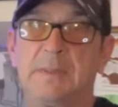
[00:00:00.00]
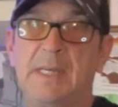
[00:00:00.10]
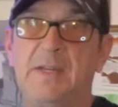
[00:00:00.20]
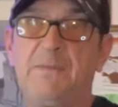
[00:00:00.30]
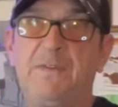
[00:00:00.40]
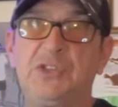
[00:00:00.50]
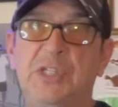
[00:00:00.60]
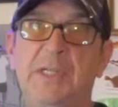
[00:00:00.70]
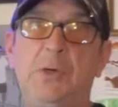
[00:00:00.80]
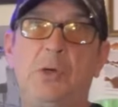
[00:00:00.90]
And the
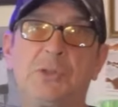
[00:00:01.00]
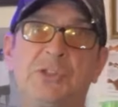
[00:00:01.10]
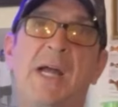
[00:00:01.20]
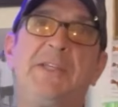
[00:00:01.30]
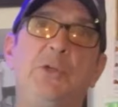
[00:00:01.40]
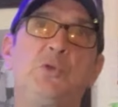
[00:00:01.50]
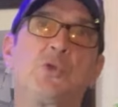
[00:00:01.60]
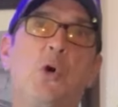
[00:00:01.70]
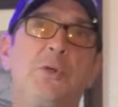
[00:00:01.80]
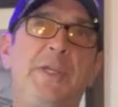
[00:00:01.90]
fishing hooks I use
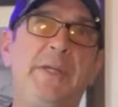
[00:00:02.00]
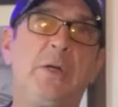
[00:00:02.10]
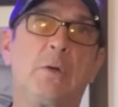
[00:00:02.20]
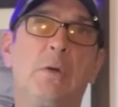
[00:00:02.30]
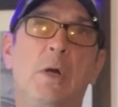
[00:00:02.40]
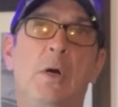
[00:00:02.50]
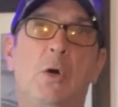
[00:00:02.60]
all year